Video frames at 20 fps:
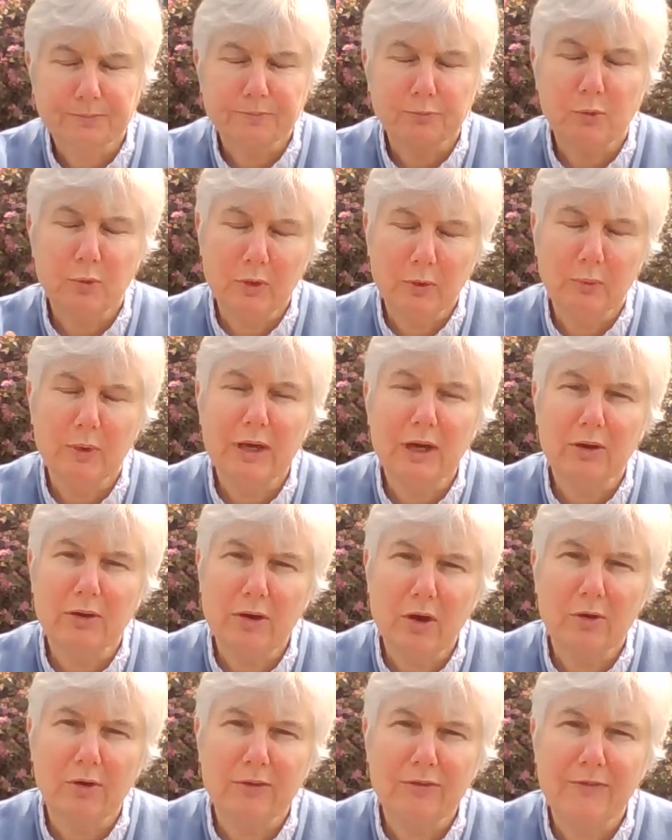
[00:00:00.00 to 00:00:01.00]
When we are
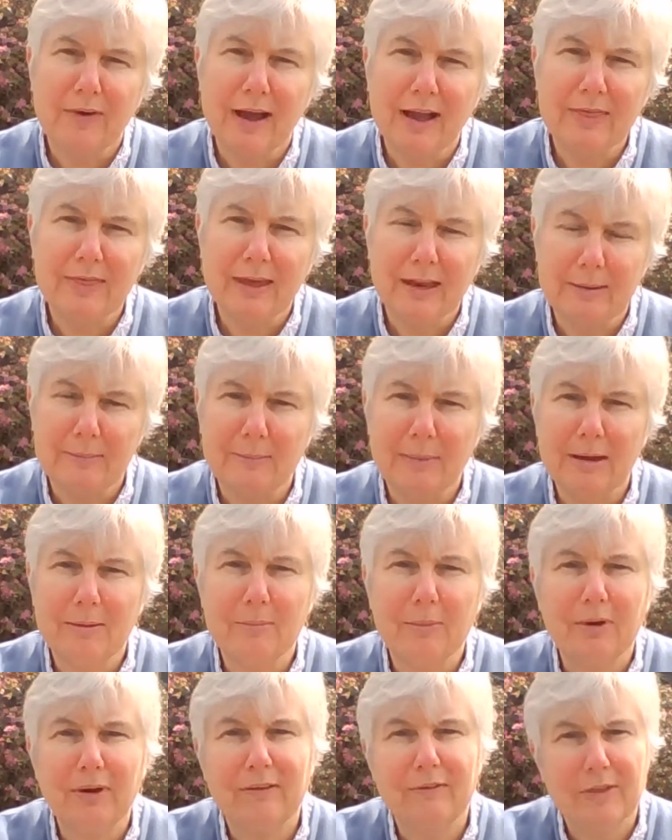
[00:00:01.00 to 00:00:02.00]
notified that a
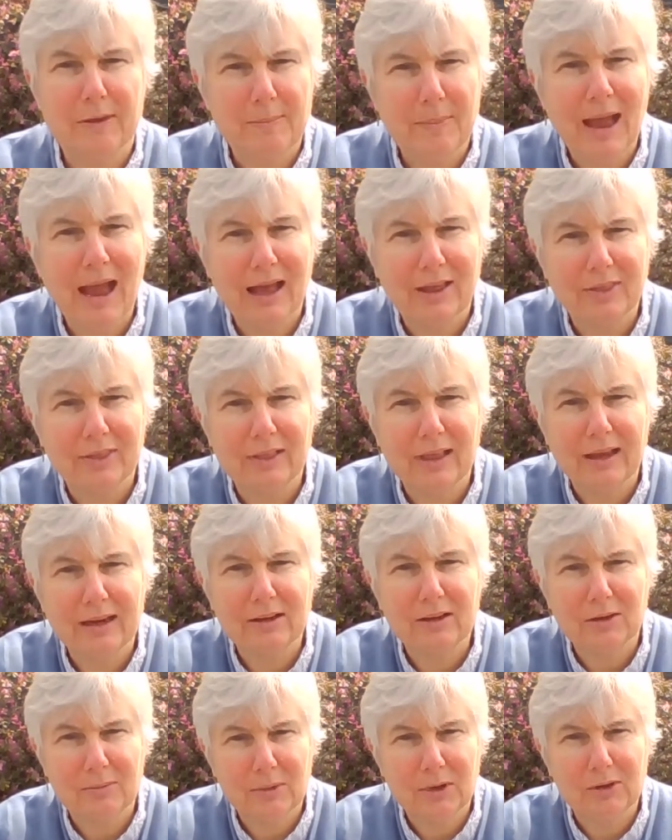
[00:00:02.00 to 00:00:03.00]
member of the
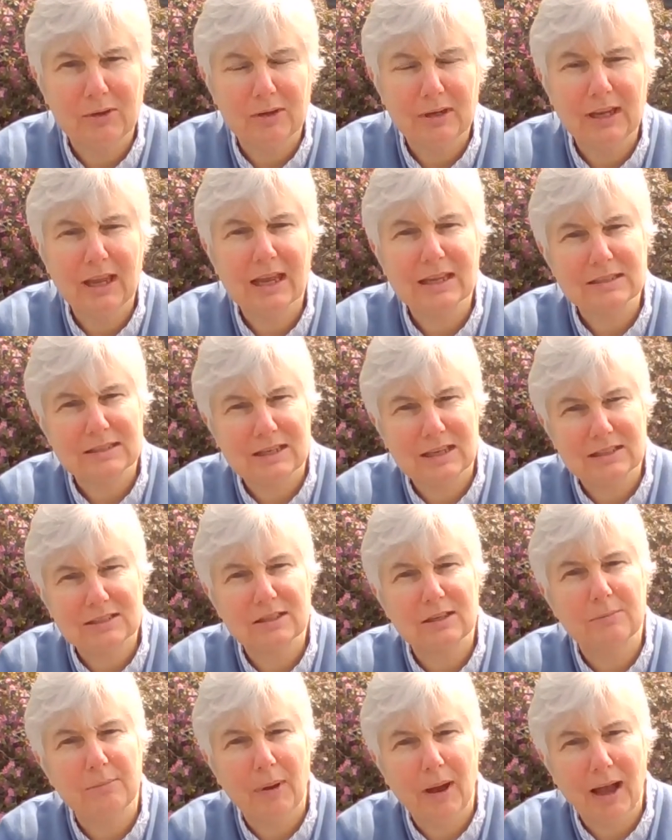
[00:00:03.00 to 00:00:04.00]
Pathlight community has
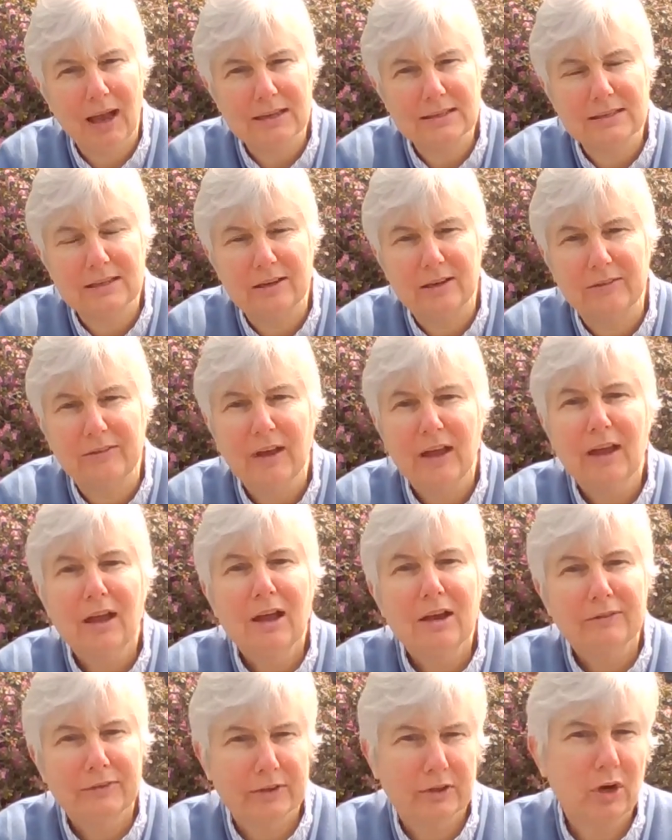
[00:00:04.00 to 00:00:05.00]
tested positive
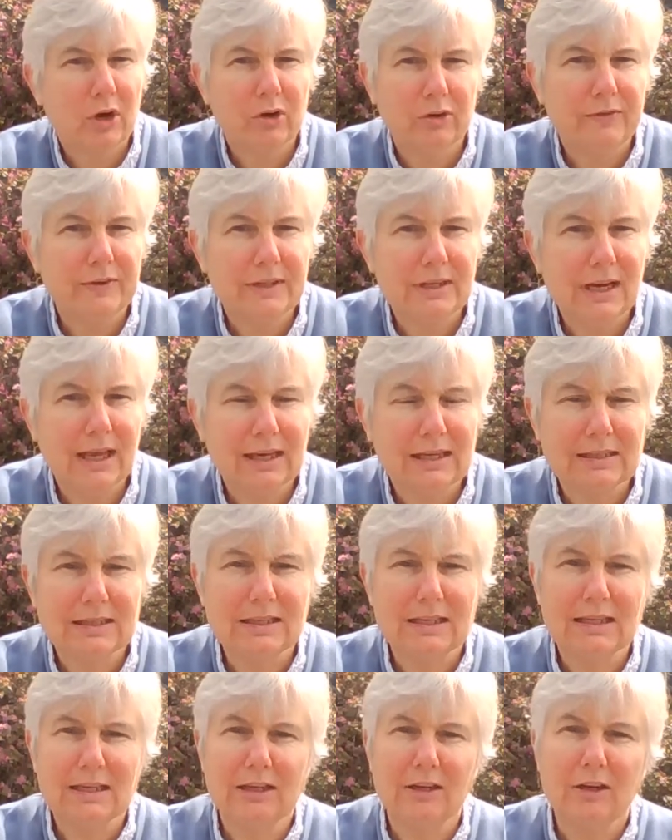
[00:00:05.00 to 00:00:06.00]
for
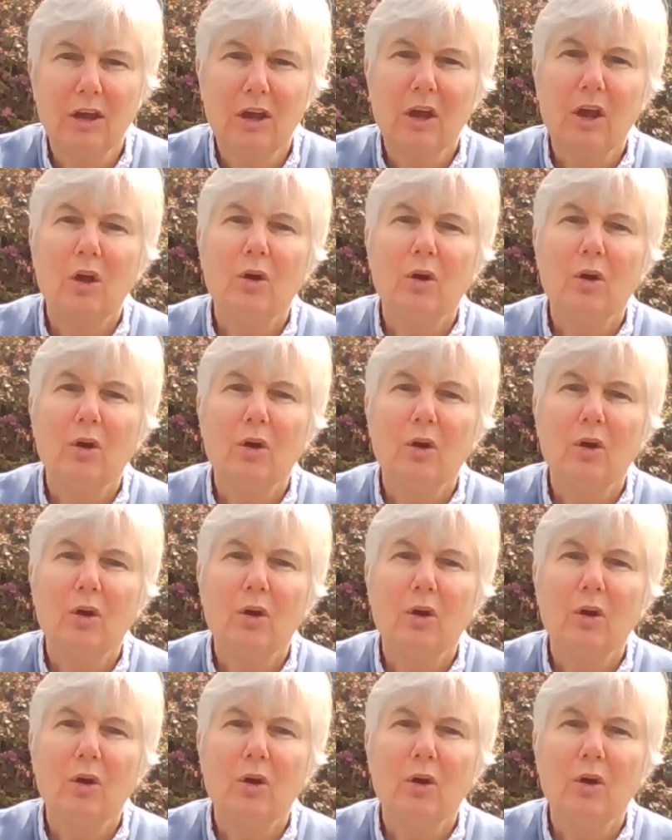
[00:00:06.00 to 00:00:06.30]
COVID-19,